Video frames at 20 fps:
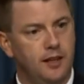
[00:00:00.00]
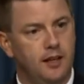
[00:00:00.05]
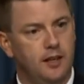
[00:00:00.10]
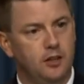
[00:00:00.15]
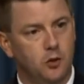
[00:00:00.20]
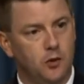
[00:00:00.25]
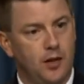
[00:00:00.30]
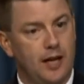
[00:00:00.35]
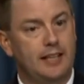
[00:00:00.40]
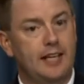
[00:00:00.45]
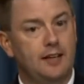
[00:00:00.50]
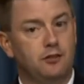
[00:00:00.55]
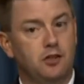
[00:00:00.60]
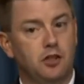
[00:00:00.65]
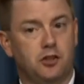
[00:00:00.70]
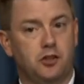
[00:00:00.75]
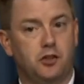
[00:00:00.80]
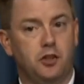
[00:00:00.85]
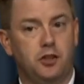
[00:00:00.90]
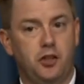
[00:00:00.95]
So that gives
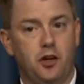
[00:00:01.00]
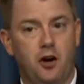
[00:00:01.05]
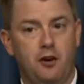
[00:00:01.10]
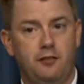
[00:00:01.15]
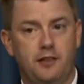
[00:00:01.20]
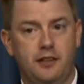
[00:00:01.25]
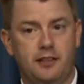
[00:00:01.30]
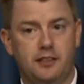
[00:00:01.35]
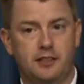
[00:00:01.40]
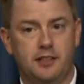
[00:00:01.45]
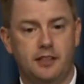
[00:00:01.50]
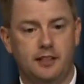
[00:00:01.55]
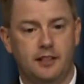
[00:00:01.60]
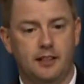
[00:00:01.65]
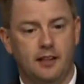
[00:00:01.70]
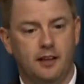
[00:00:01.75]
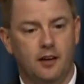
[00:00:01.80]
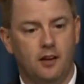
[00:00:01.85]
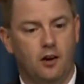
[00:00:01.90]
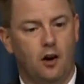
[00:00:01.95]
us good confidence that
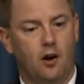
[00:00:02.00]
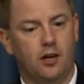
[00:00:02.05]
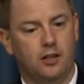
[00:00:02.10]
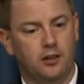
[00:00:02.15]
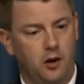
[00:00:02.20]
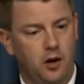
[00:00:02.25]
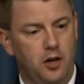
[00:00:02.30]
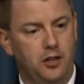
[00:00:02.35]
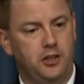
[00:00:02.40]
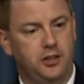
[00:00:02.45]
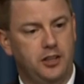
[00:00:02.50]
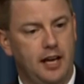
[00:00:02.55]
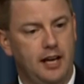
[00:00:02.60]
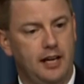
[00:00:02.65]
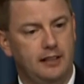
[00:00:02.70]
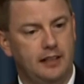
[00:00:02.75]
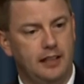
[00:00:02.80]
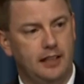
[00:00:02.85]
on launch day,